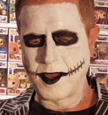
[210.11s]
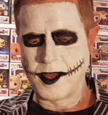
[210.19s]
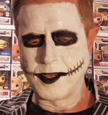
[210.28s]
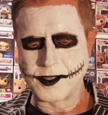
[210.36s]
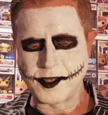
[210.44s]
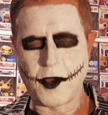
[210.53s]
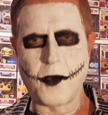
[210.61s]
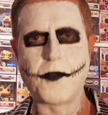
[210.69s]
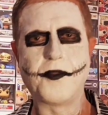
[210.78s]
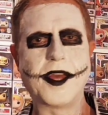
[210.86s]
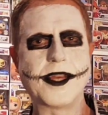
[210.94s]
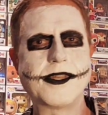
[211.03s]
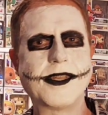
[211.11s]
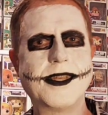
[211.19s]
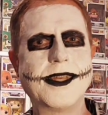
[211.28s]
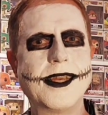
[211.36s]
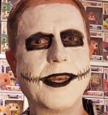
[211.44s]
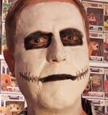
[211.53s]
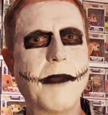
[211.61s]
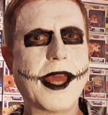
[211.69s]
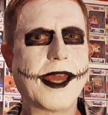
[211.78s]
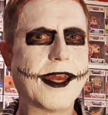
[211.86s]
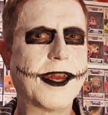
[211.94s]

So this didn't make it